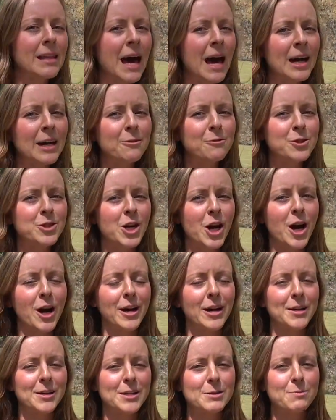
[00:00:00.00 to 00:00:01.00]
jacket
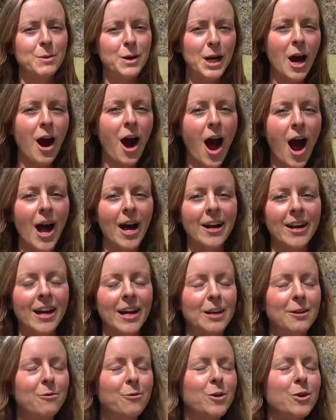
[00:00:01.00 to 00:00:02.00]
shirt is pretty hot
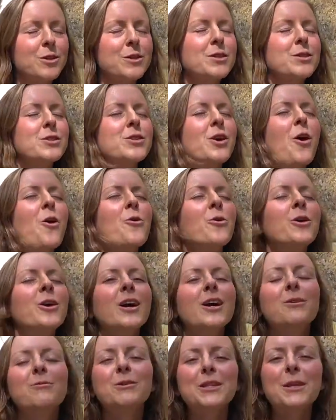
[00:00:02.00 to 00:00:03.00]
and it feels so
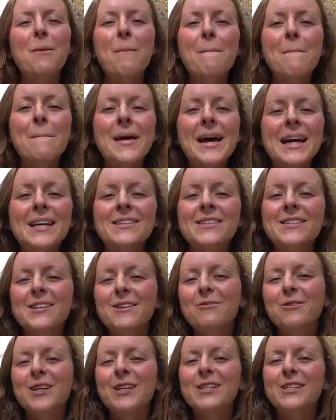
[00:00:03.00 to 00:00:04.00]
good with the mist
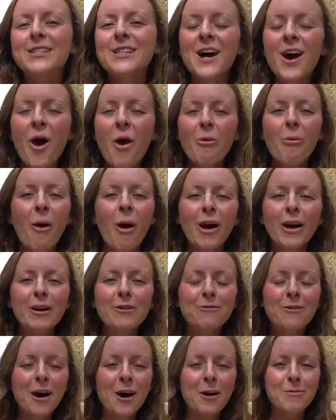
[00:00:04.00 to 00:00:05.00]
of this
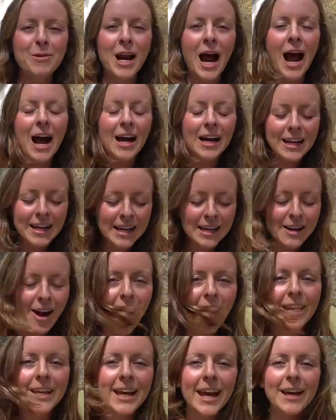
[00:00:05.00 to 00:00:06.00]
waterfall, but I
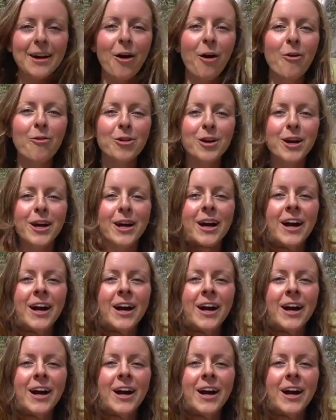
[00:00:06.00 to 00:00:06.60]
cannot get over